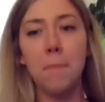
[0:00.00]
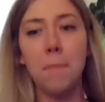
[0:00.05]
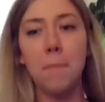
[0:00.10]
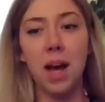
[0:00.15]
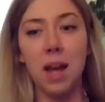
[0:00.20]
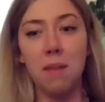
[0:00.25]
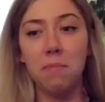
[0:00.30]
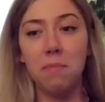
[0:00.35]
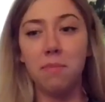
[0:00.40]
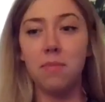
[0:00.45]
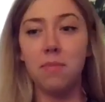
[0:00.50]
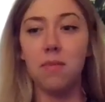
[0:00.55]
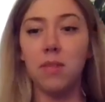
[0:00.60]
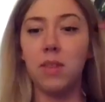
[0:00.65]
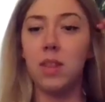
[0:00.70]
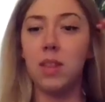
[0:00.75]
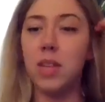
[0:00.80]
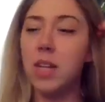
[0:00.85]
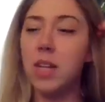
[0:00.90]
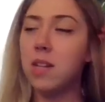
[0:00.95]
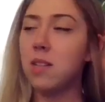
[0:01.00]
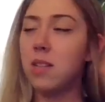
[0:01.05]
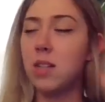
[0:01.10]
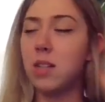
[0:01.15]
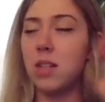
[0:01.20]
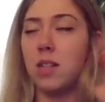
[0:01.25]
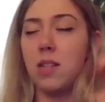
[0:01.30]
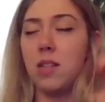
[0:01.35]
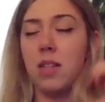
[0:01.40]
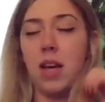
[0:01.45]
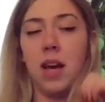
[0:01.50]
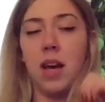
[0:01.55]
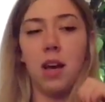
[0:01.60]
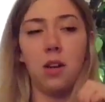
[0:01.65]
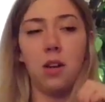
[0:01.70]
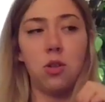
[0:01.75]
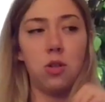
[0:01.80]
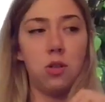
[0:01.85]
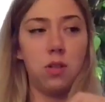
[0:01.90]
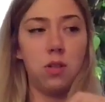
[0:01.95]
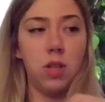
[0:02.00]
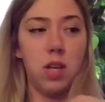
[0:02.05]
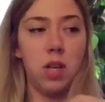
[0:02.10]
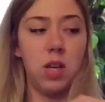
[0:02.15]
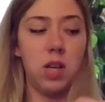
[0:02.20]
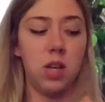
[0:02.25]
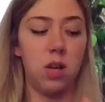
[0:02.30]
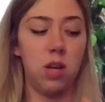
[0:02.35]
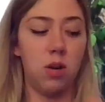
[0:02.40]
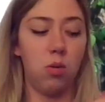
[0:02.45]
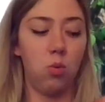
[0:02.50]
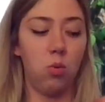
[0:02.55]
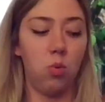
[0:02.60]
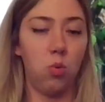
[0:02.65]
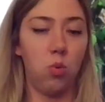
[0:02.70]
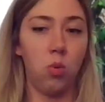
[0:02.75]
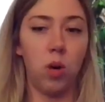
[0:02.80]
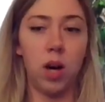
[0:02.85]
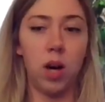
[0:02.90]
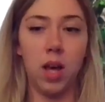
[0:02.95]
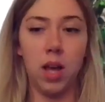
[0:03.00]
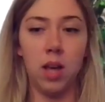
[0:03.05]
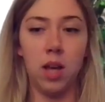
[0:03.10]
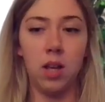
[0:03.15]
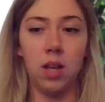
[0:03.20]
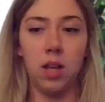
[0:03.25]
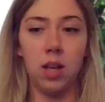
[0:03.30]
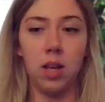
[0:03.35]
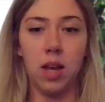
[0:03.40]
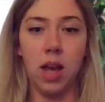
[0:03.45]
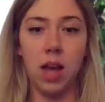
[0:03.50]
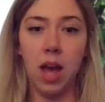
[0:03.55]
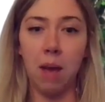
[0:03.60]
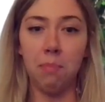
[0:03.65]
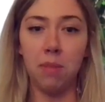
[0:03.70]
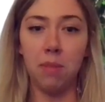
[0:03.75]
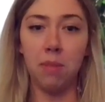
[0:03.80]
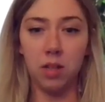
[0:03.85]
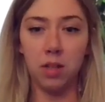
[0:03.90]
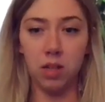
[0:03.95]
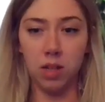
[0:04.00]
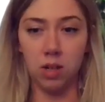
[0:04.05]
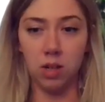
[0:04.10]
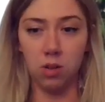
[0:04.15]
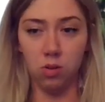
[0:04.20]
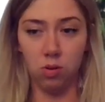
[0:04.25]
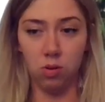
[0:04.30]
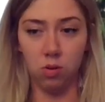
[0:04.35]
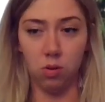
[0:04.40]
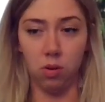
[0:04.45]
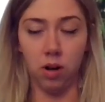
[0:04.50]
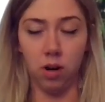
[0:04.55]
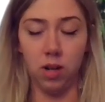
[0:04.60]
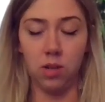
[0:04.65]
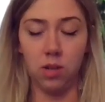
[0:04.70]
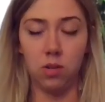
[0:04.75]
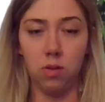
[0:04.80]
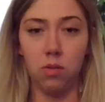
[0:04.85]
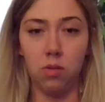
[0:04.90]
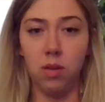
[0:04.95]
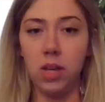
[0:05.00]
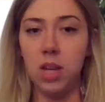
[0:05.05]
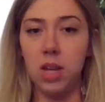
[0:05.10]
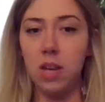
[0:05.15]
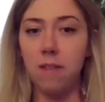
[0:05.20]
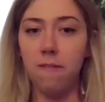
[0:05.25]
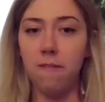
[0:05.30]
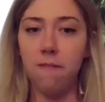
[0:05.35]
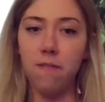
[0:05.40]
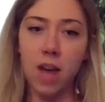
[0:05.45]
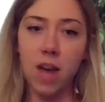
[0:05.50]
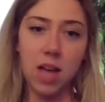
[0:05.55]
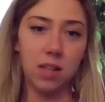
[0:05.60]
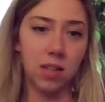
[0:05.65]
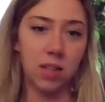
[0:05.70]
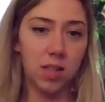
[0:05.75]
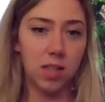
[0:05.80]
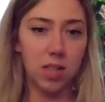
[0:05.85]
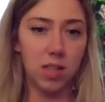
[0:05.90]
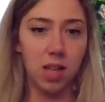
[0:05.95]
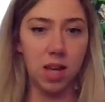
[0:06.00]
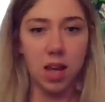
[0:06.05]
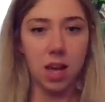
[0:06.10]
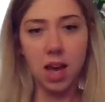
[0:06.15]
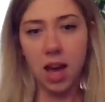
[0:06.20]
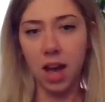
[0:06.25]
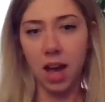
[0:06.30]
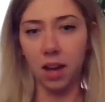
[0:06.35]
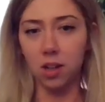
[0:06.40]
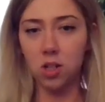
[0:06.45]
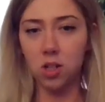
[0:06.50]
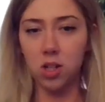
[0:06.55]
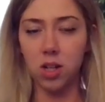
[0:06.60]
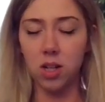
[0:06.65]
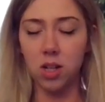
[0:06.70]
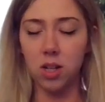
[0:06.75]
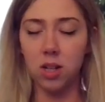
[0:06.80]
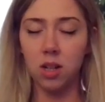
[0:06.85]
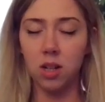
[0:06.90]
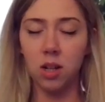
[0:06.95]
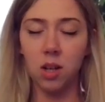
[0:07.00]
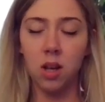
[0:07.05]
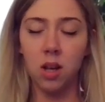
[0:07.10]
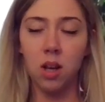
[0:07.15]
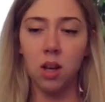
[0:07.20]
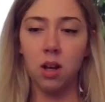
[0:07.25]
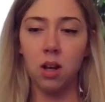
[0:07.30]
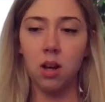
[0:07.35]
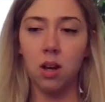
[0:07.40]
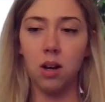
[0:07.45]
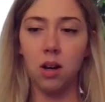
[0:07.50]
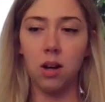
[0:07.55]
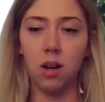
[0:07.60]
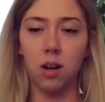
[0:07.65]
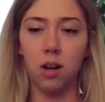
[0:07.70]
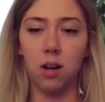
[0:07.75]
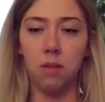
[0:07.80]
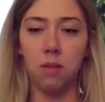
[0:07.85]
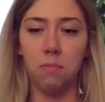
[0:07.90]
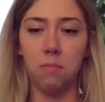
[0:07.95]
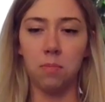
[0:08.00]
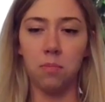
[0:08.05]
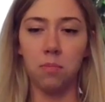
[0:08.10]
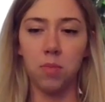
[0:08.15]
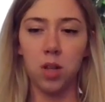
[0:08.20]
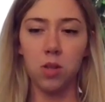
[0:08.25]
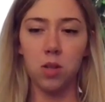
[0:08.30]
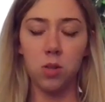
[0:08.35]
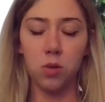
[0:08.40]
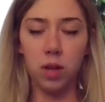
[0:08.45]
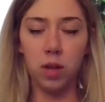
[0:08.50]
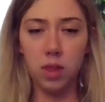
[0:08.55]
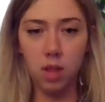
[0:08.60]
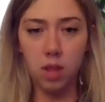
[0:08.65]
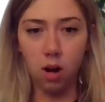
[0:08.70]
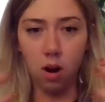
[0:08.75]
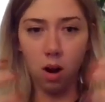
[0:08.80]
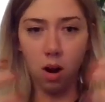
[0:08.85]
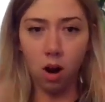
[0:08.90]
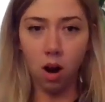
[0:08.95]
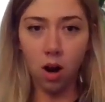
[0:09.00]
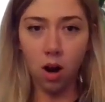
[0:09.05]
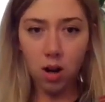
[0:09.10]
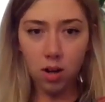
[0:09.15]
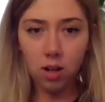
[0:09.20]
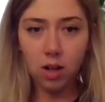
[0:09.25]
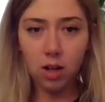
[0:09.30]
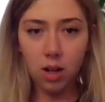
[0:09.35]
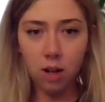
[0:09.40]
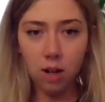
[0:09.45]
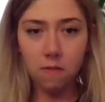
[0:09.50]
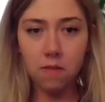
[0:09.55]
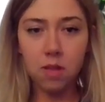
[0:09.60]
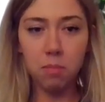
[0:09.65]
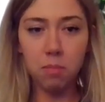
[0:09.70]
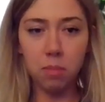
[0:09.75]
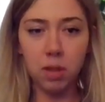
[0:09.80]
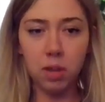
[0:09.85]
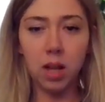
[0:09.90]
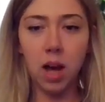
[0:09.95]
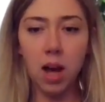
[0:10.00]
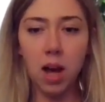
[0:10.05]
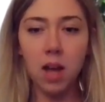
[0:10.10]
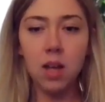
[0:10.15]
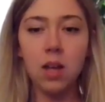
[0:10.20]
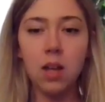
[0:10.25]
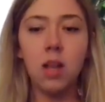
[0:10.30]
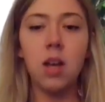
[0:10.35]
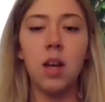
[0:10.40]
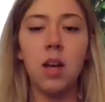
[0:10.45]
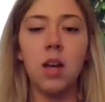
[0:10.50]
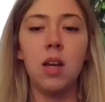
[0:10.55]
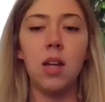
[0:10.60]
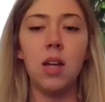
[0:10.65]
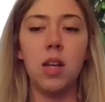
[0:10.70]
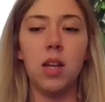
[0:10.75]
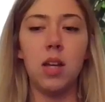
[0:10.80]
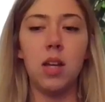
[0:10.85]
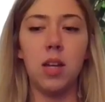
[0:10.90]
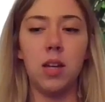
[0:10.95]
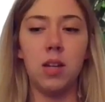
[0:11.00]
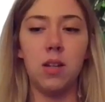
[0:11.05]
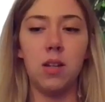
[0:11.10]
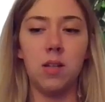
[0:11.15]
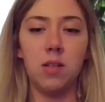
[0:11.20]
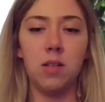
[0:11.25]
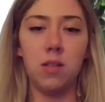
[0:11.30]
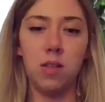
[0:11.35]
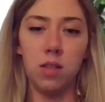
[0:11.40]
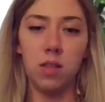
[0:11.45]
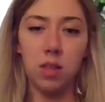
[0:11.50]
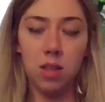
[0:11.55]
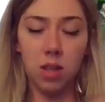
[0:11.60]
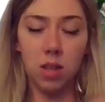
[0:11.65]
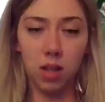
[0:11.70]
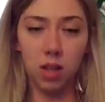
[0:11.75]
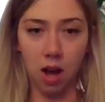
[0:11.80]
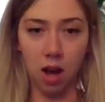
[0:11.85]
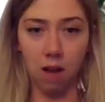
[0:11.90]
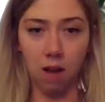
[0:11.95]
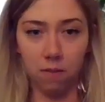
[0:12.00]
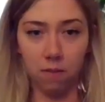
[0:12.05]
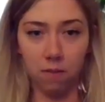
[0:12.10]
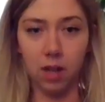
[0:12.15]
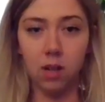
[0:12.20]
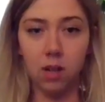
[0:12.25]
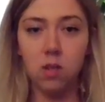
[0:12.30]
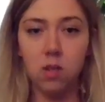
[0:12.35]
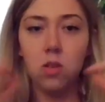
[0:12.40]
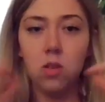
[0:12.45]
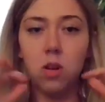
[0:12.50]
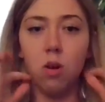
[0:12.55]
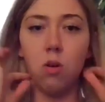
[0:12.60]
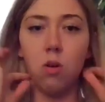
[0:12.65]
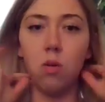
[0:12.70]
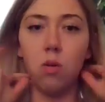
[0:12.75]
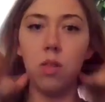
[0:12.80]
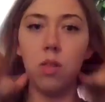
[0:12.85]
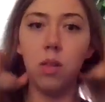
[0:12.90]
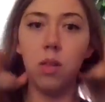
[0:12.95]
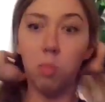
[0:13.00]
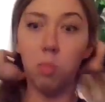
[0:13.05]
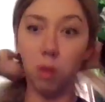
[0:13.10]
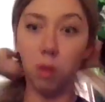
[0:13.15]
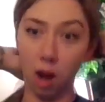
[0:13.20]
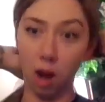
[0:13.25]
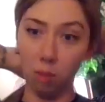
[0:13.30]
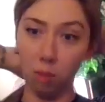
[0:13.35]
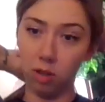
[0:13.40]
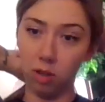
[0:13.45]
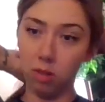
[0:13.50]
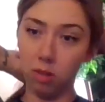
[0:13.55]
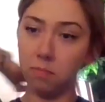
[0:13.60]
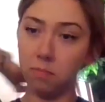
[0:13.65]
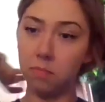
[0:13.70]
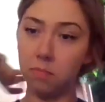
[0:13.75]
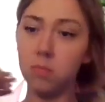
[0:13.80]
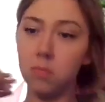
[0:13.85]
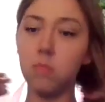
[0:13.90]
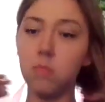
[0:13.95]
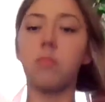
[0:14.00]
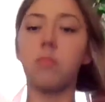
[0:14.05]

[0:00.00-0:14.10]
but this is actually what happens in a story. So, the events, the action. Um, so, at the heart of the plot is the conflict, so the problem.